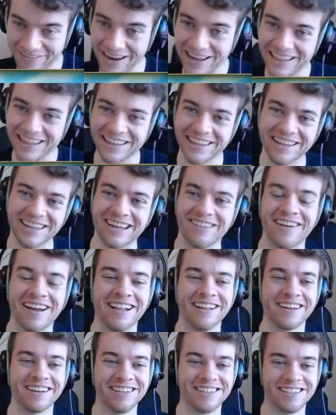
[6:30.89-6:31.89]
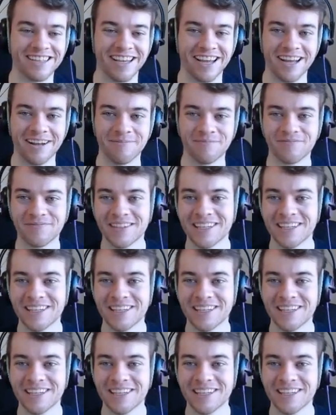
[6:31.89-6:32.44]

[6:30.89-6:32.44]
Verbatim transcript: I love Alakazam.